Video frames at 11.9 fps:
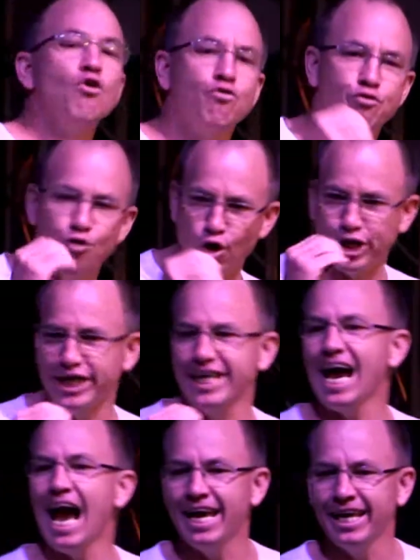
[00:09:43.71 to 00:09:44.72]

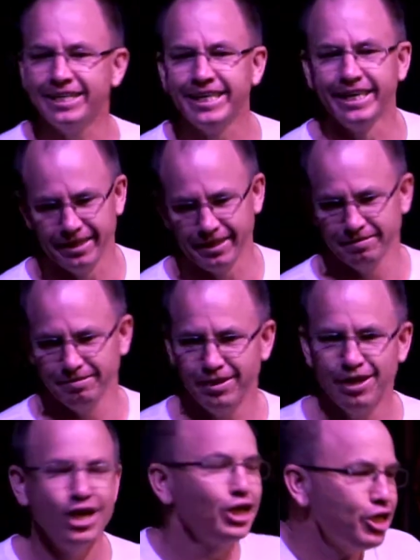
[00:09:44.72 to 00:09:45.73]
40 AD,
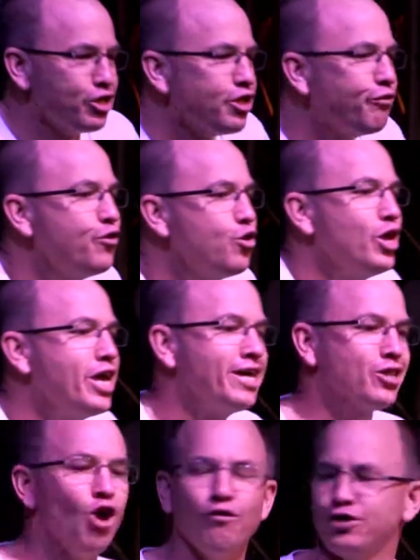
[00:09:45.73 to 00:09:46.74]
just a few
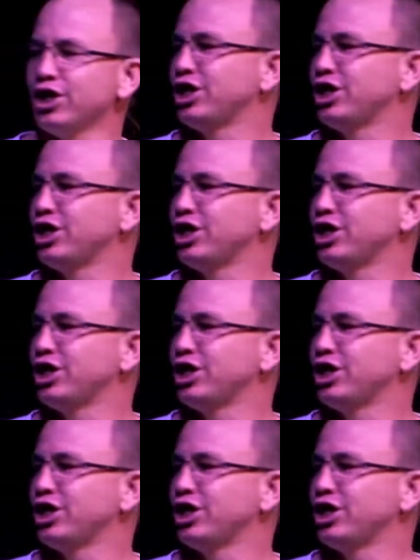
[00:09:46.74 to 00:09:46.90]
years after